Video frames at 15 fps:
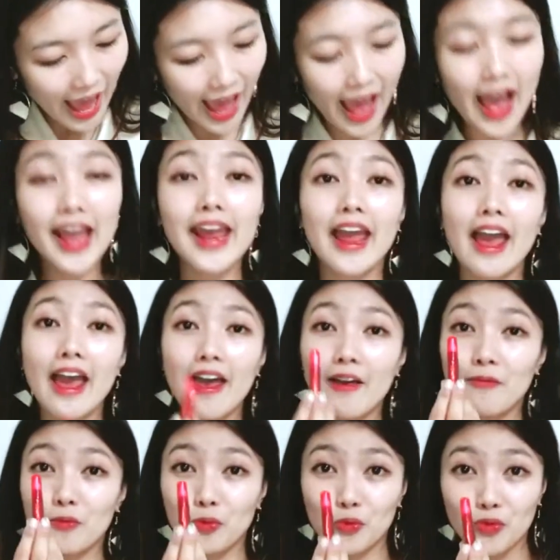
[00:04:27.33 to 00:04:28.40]
I
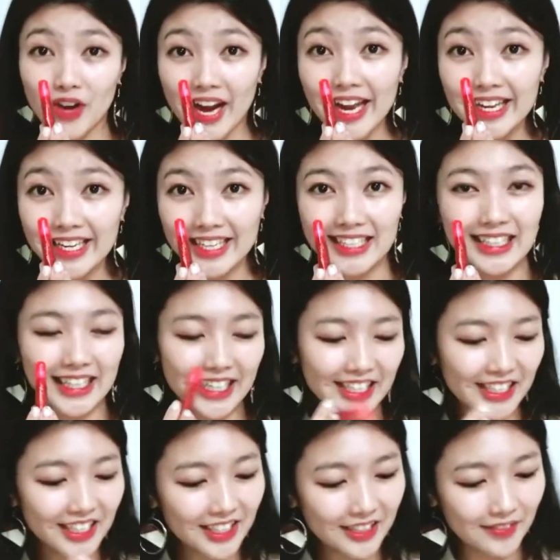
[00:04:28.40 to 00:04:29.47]
have red
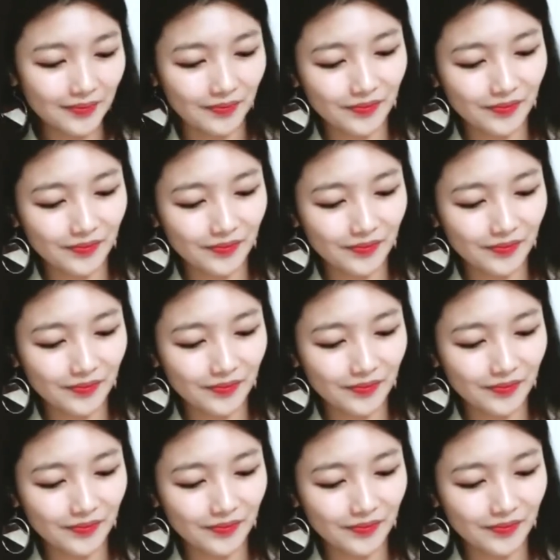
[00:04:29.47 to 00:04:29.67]
glitter.